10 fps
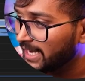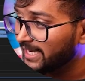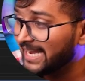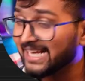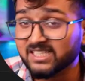
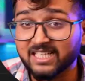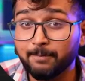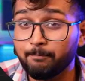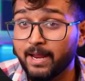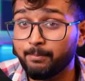Next
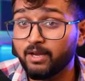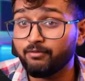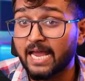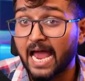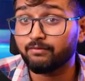clip maybe
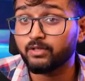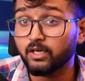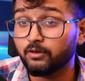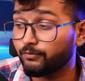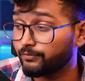we have
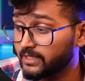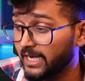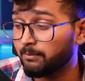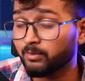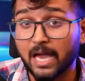the
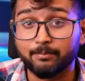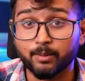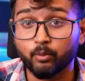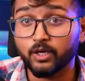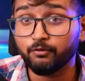same
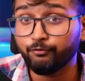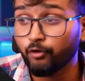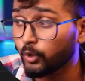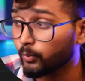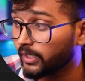camera moving
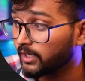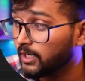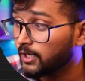forward,